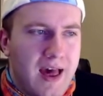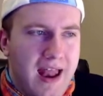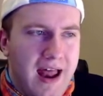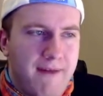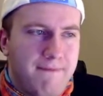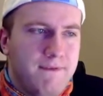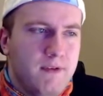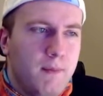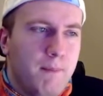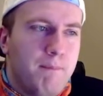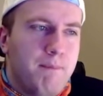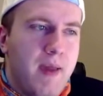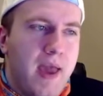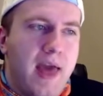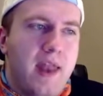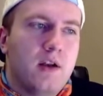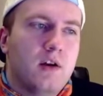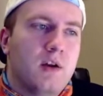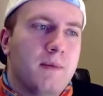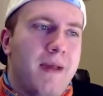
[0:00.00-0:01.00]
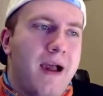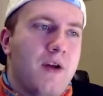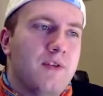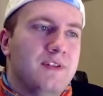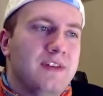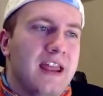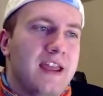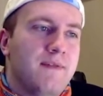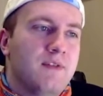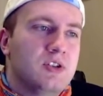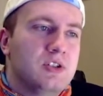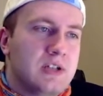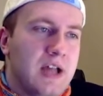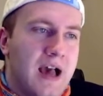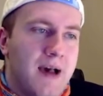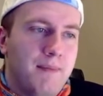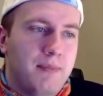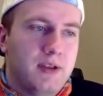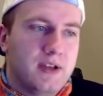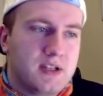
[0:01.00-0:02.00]
I feel better about David's
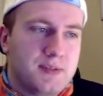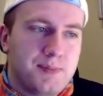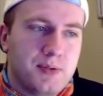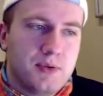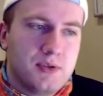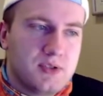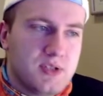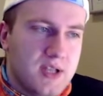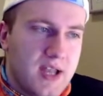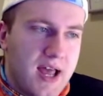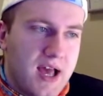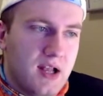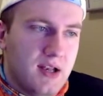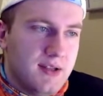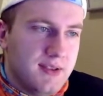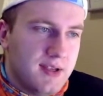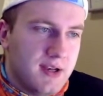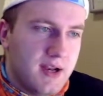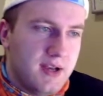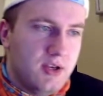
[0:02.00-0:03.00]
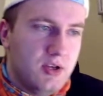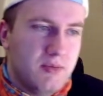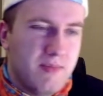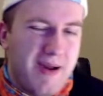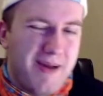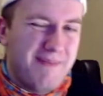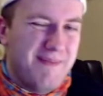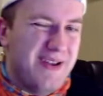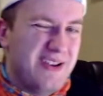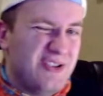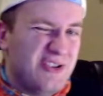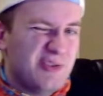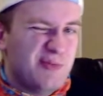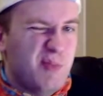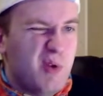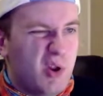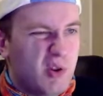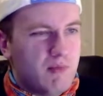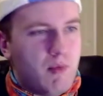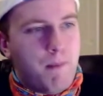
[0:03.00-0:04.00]
complex personality than I do about Mitch's
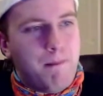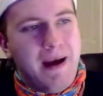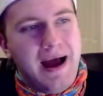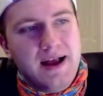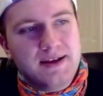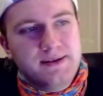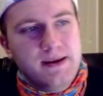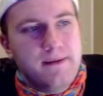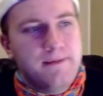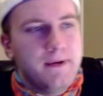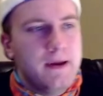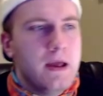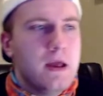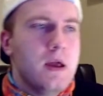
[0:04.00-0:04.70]
middle of a positive.